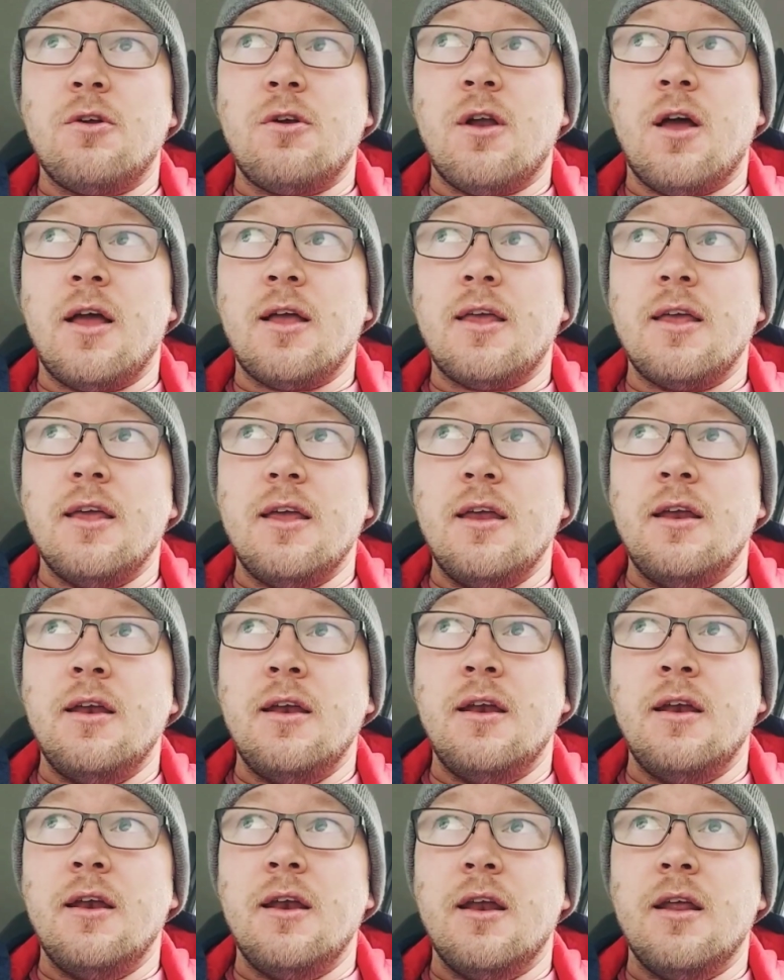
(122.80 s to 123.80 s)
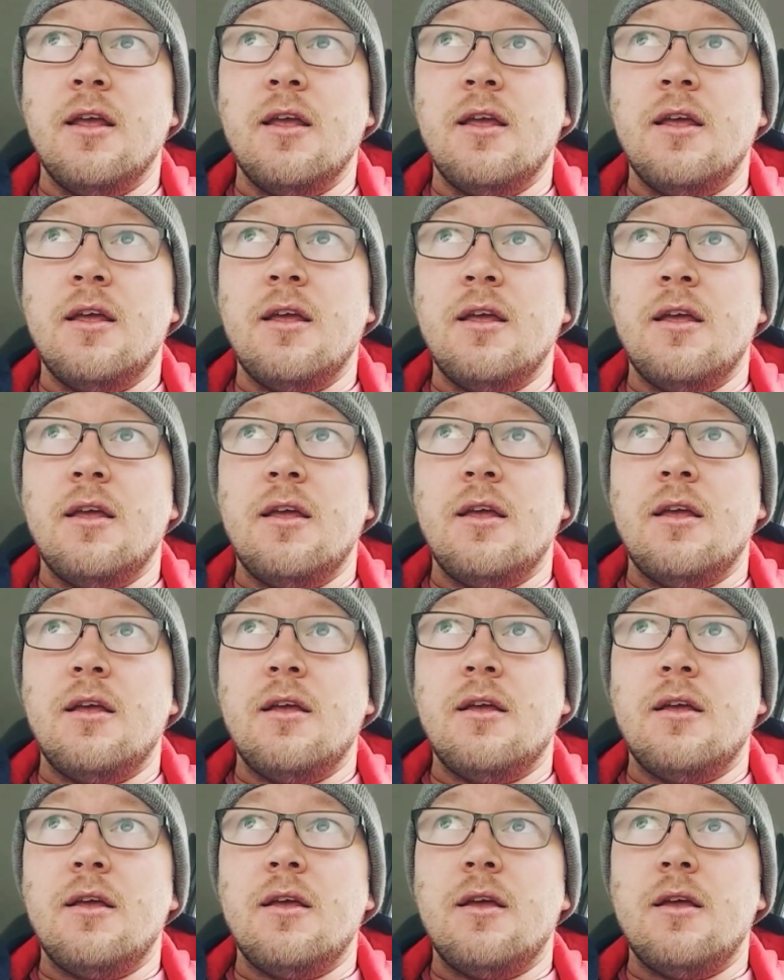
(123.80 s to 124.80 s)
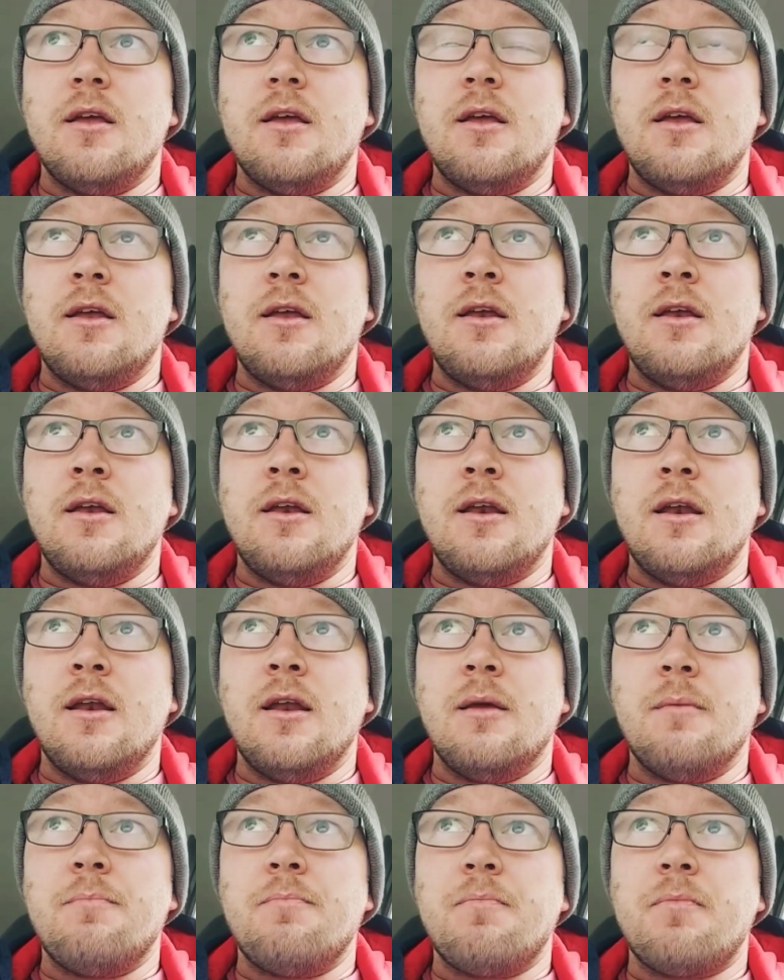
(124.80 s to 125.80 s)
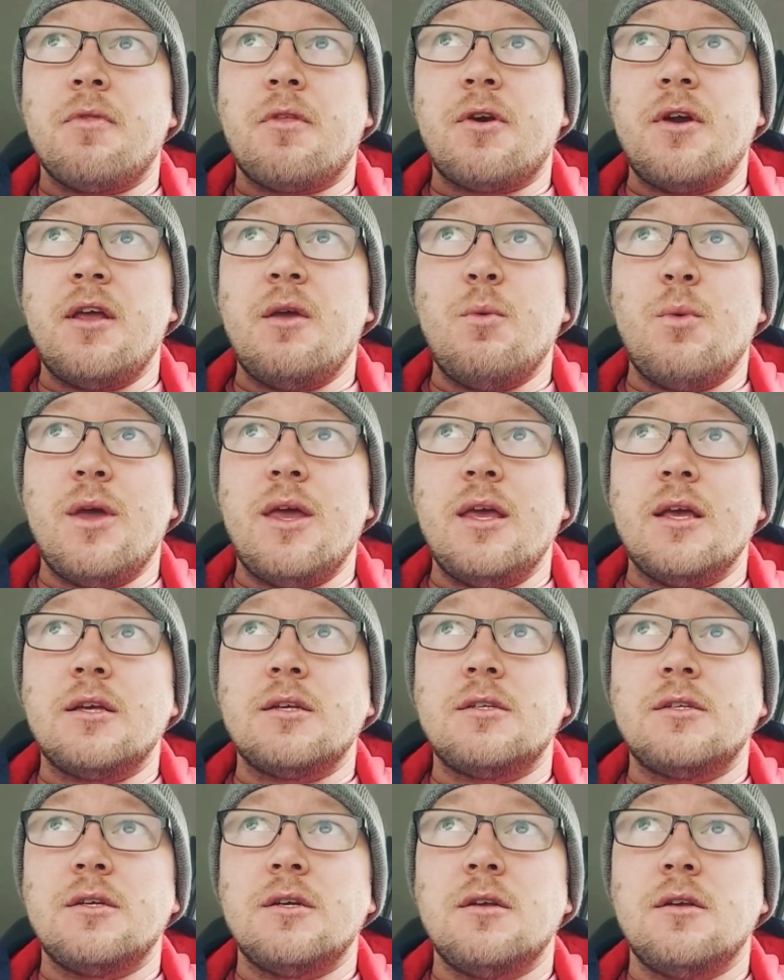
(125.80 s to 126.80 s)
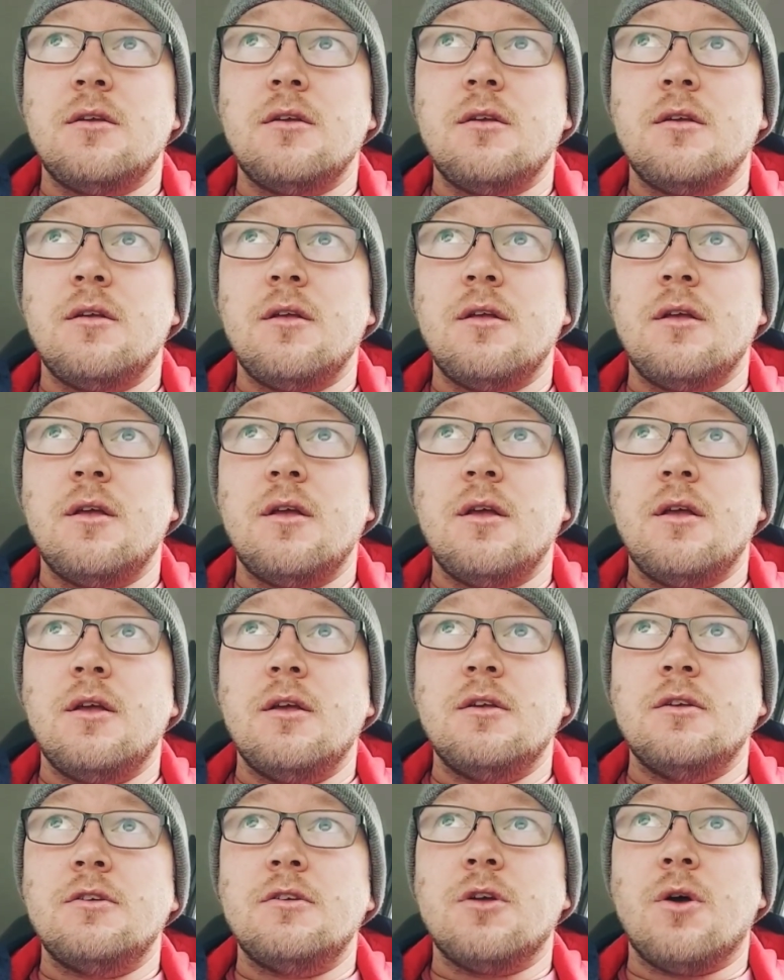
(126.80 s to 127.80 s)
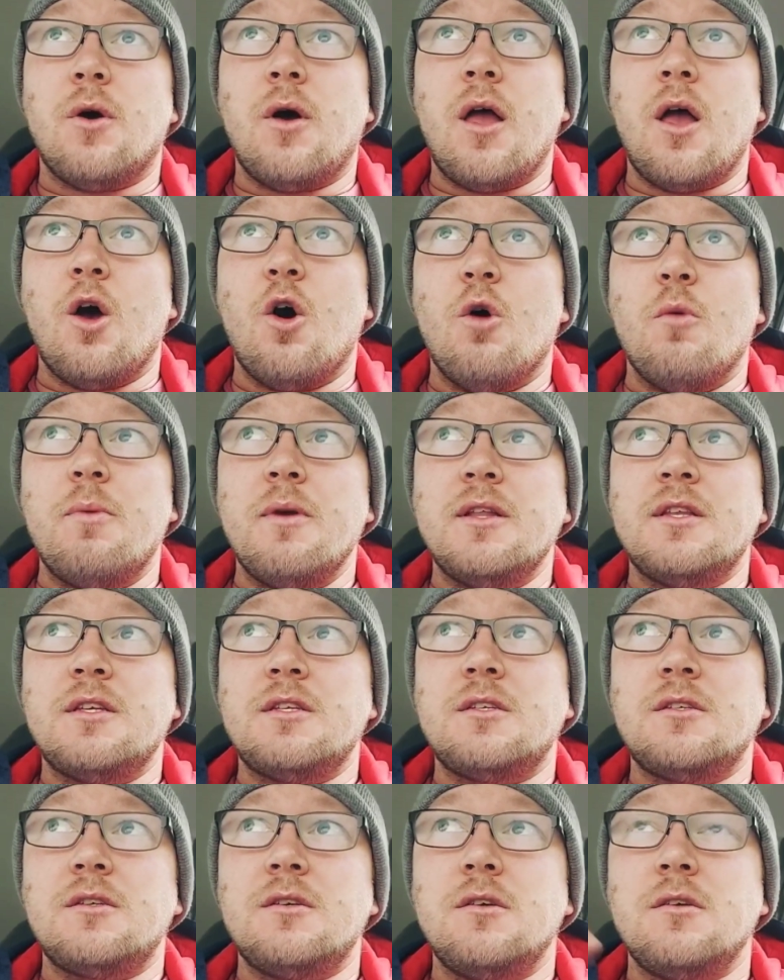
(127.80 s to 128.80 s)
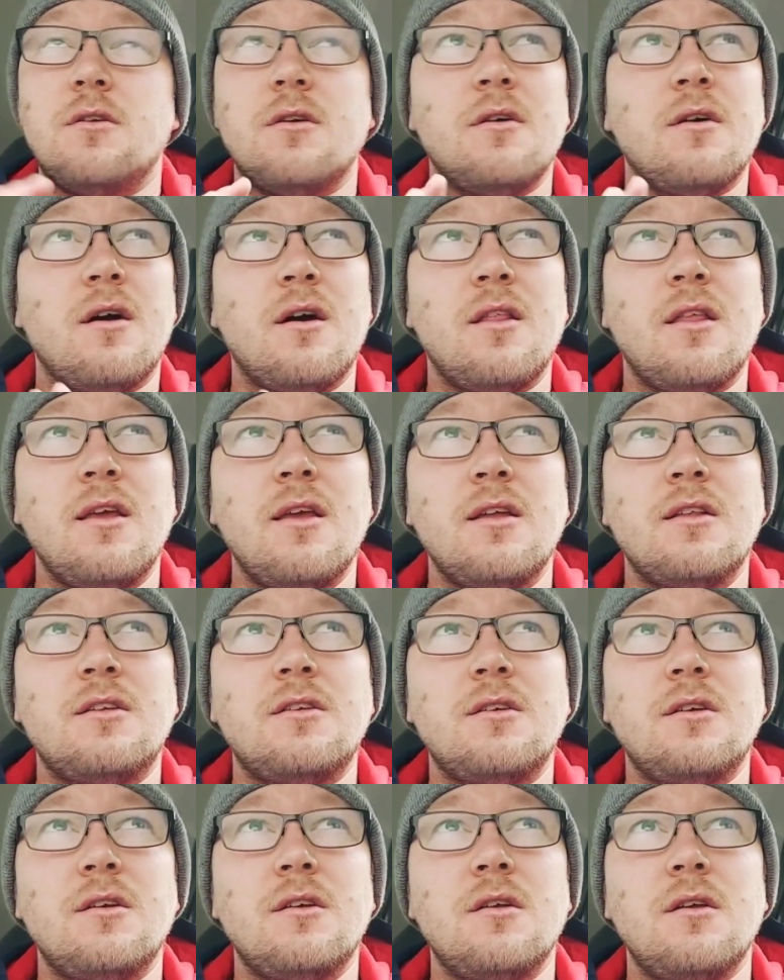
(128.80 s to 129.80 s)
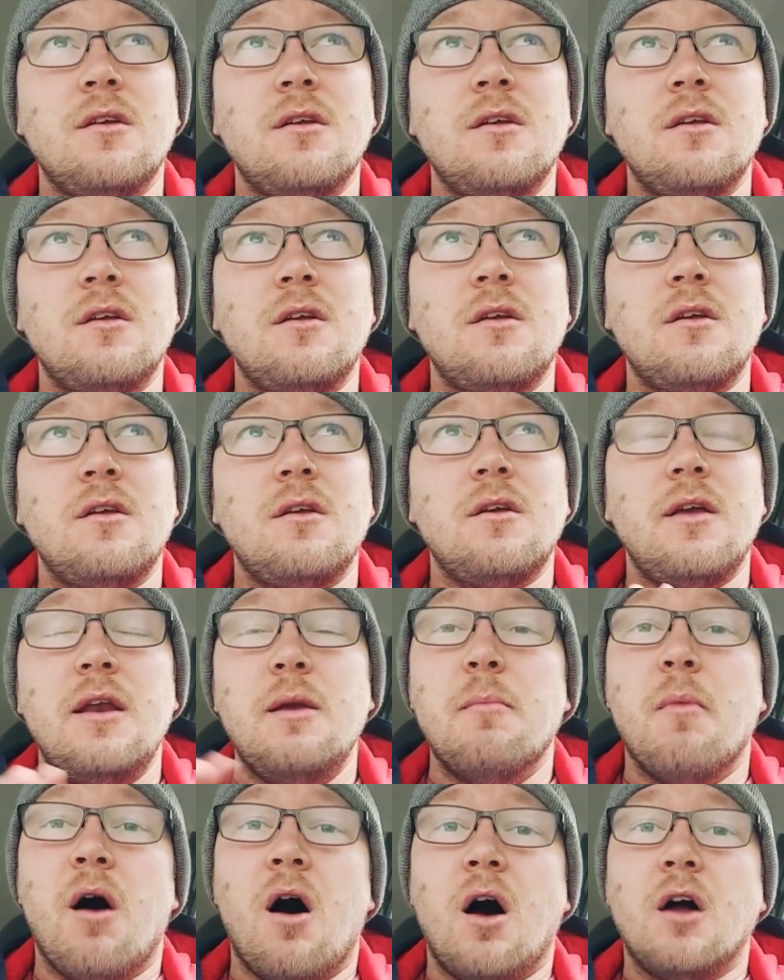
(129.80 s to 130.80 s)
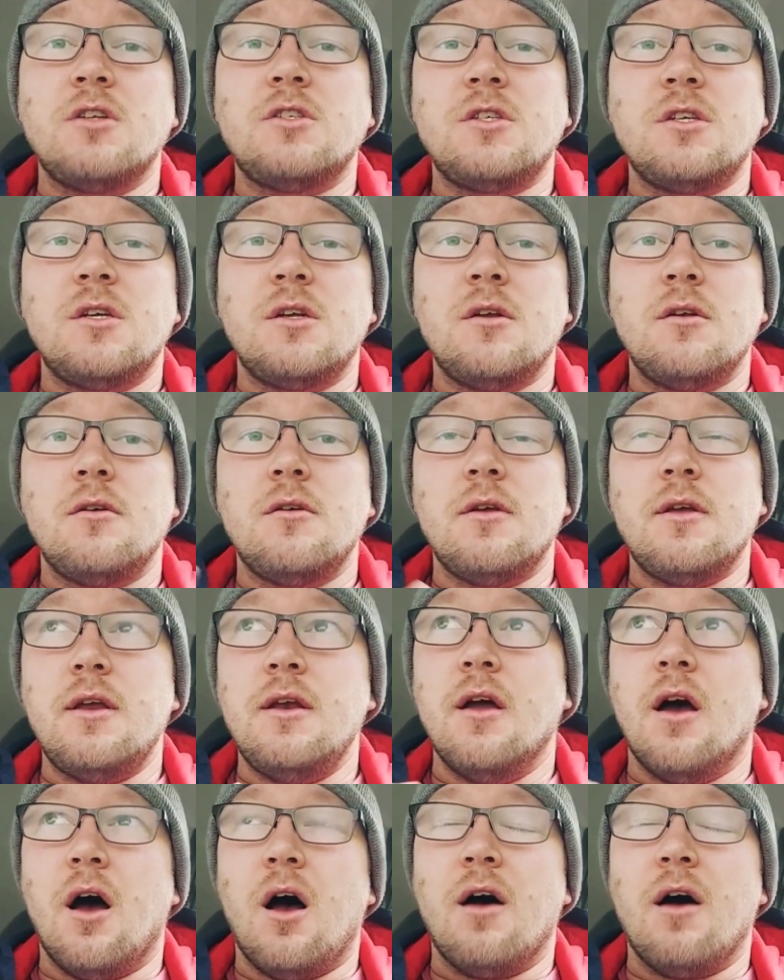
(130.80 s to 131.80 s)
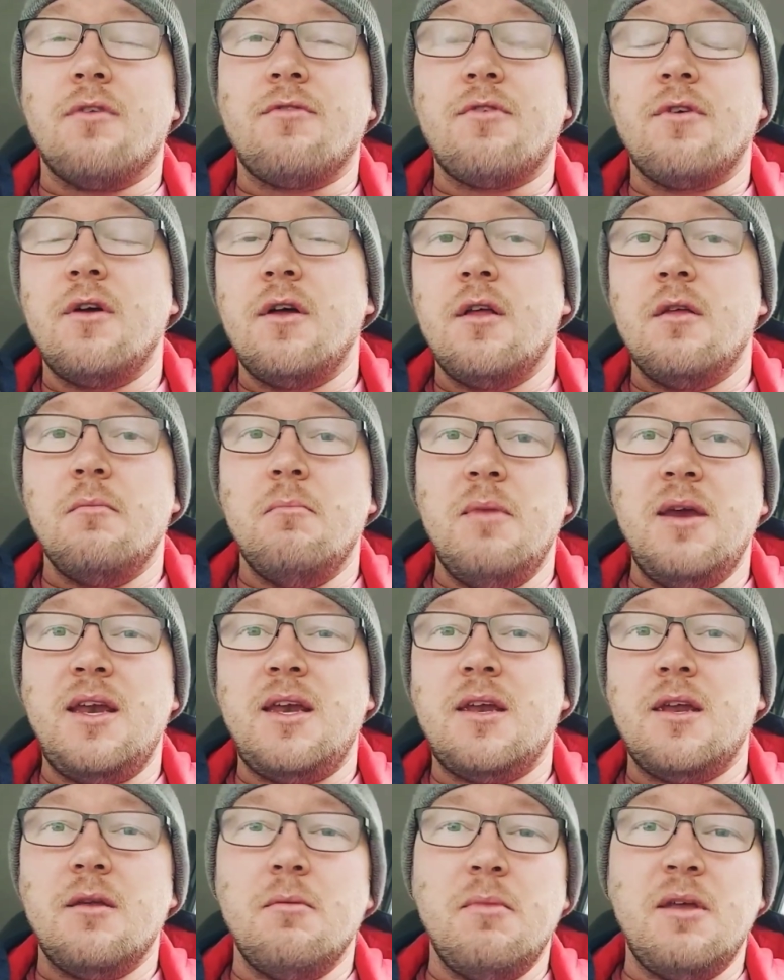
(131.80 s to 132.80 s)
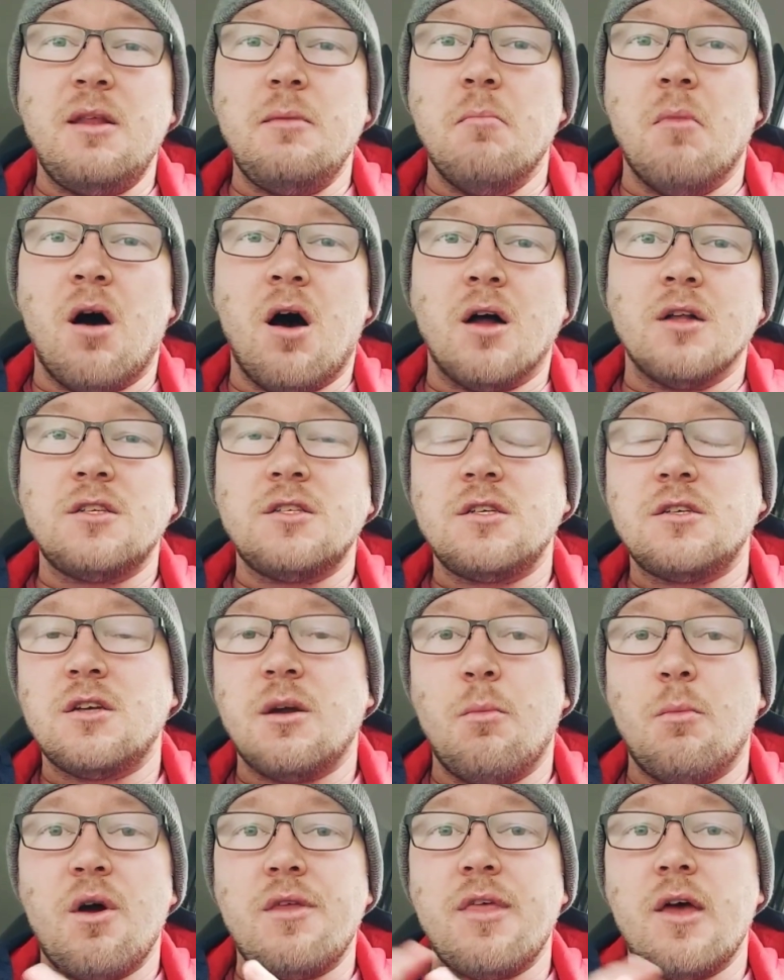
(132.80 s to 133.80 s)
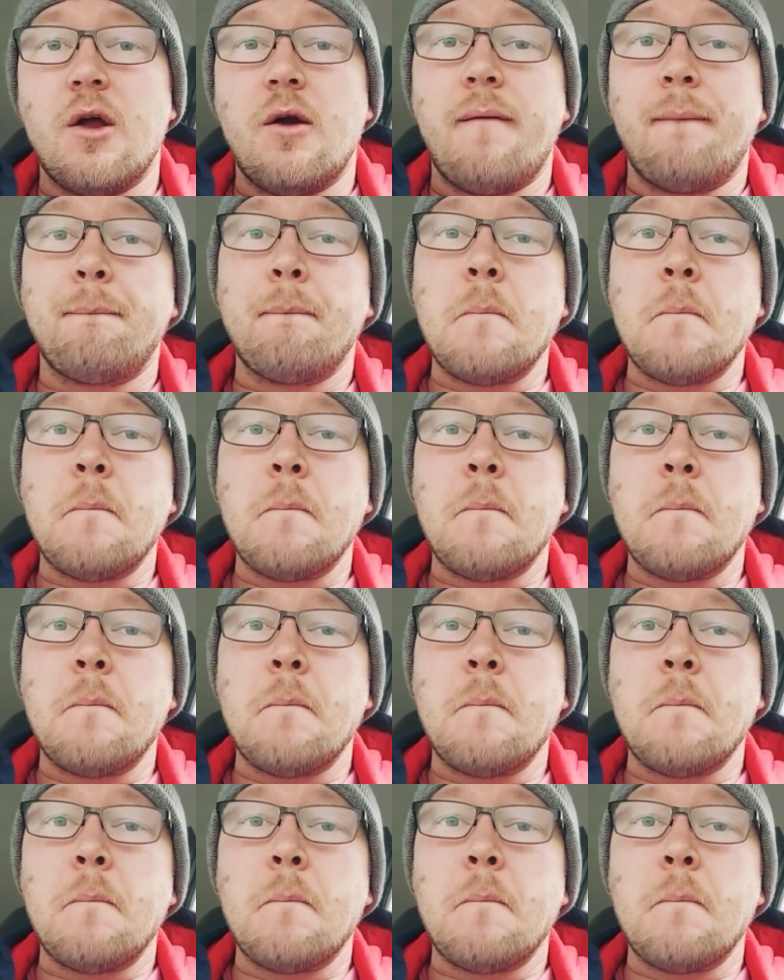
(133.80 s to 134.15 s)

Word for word: like in in three weeks. So I hope it's I think it's in March, in half mid mid March, somewhere there.